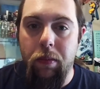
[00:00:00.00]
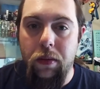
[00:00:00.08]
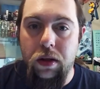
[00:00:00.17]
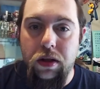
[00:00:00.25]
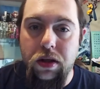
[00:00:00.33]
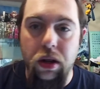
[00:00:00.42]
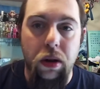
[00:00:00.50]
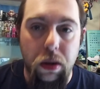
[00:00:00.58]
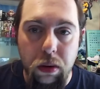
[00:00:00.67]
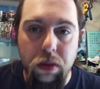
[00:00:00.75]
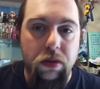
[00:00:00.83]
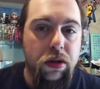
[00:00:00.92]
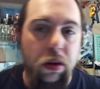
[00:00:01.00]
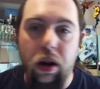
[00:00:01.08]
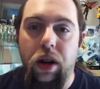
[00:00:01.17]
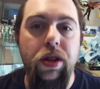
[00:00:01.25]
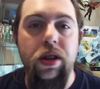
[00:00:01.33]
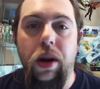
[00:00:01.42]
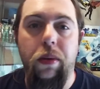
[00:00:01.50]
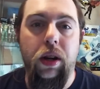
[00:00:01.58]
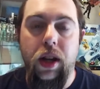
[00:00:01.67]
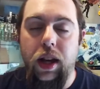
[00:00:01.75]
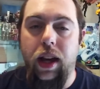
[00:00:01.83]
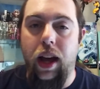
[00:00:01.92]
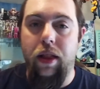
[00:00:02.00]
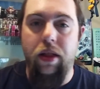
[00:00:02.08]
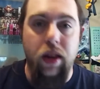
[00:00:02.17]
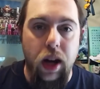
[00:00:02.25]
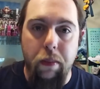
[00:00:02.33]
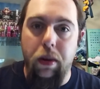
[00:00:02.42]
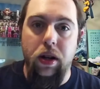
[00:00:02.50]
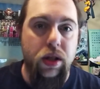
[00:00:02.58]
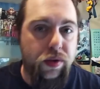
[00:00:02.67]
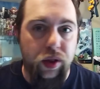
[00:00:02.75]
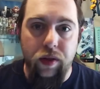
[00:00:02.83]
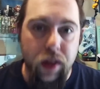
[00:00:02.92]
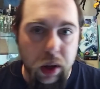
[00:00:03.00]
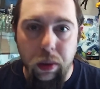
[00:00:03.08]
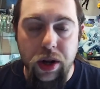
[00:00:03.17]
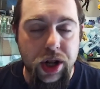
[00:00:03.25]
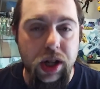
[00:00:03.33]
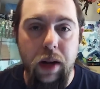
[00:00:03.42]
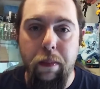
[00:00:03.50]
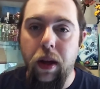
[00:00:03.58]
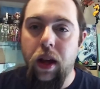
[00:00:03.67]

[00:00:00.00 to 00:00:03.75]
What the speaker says: So Cartoon Network can get the numbers for viewership.